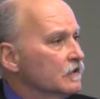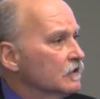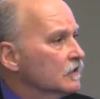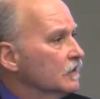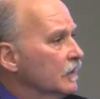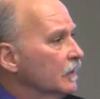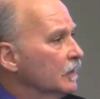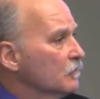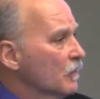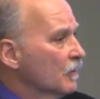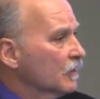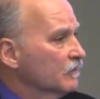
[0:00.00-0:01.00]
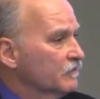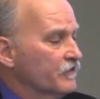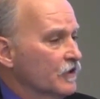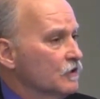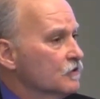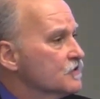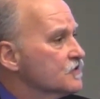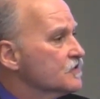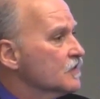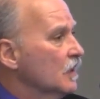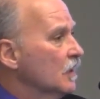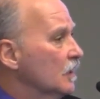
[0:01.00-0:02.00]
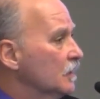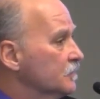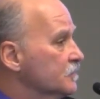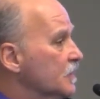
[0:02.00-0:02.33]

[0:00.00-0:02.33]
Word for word: and the Canadian American folks, uh,